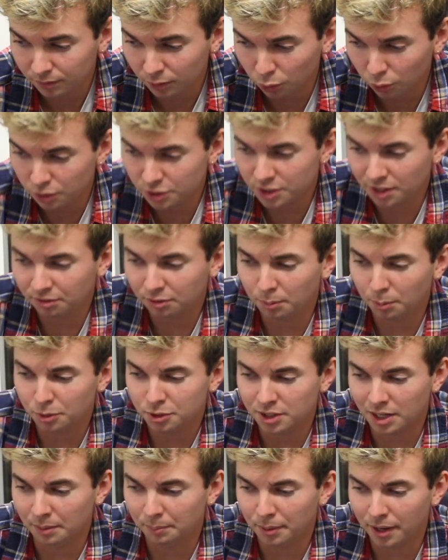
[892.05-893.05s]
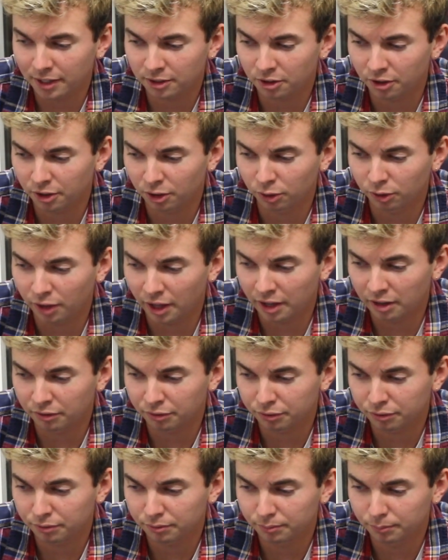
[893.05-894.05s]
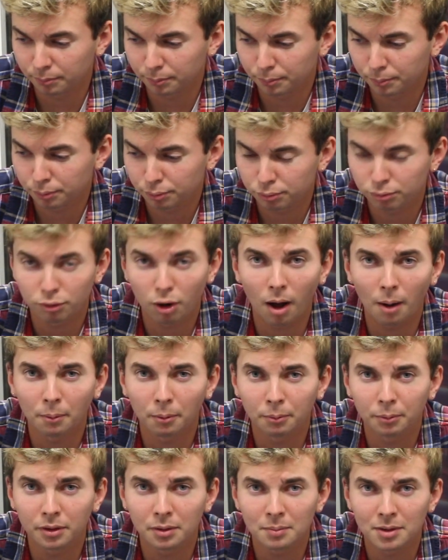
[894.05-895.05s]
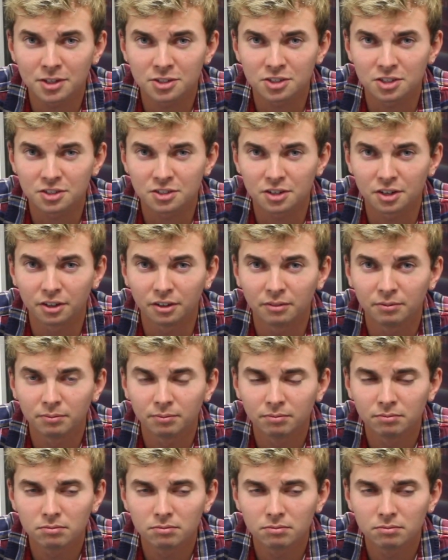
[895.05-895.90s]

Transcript: Who has left the most impact on your life? Probably my sister.